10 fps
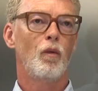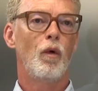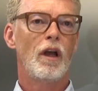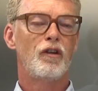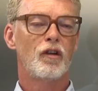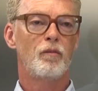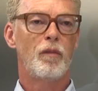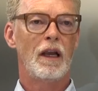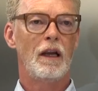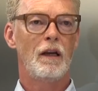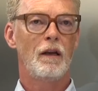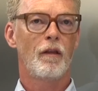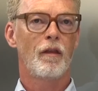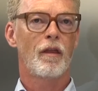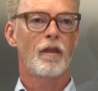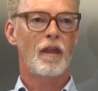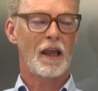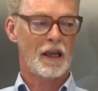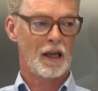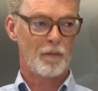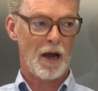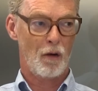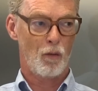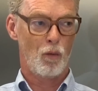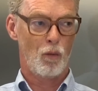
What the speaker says: we should be thinking about